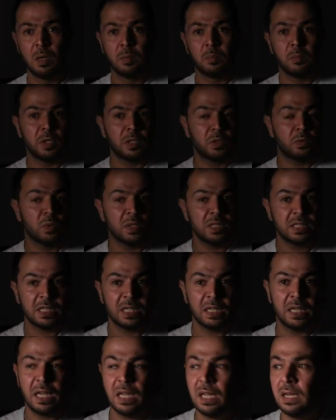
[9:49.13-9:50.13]
But once
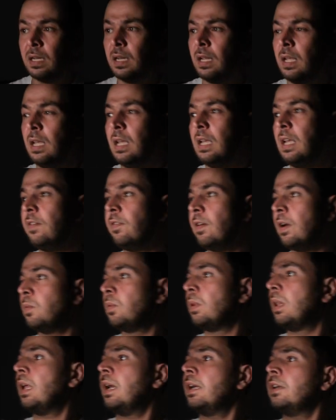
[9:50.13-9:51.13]
again, if I
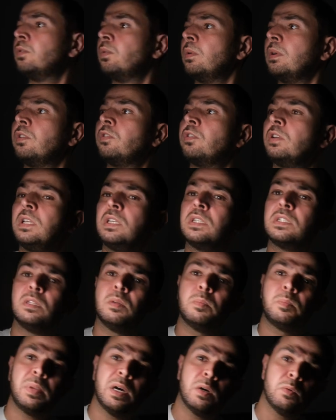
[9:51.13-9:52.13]
would like to increase the
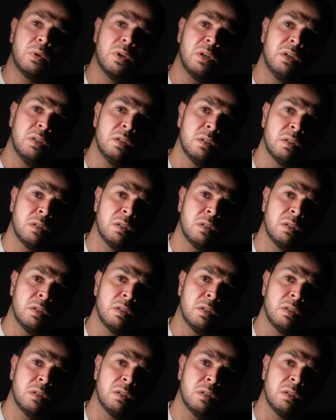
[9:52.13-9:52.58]
power,